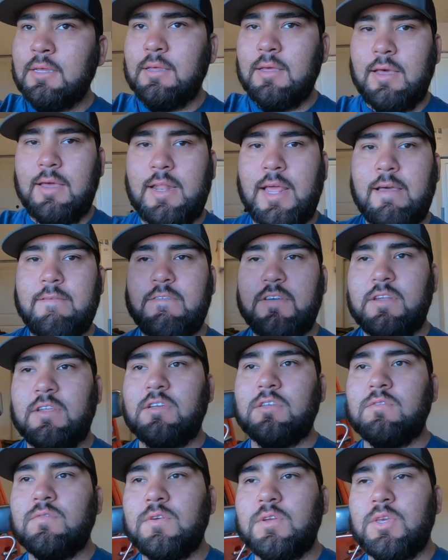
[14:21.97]
and have
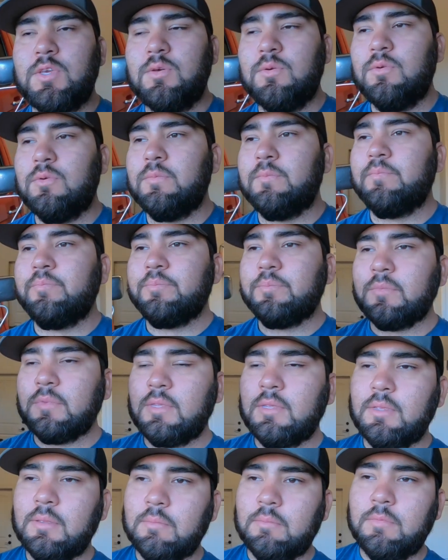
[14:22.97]
videos for you,
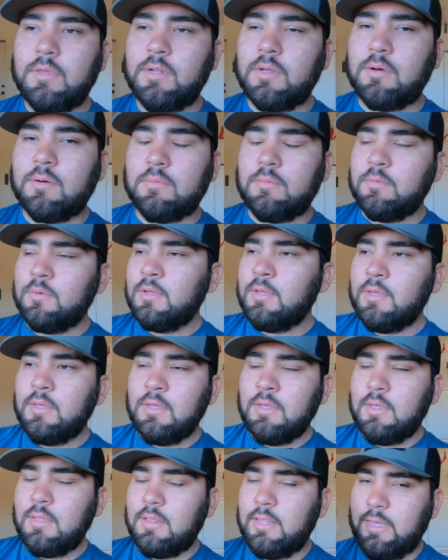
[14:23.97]
you know,
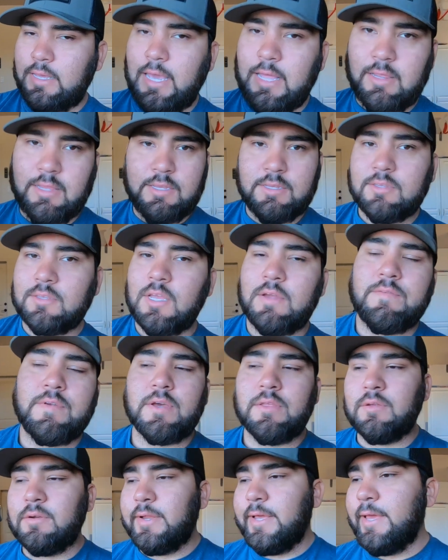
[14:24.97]
like at least every
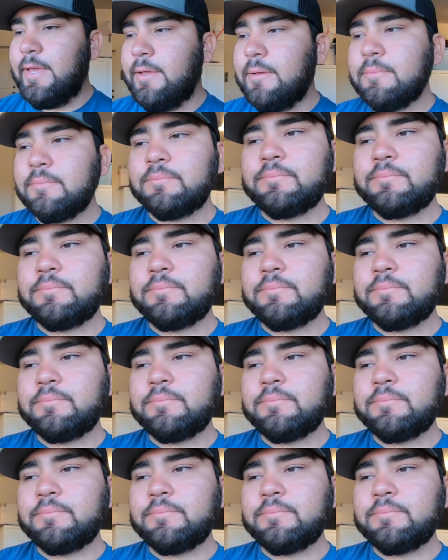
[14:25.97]
other day.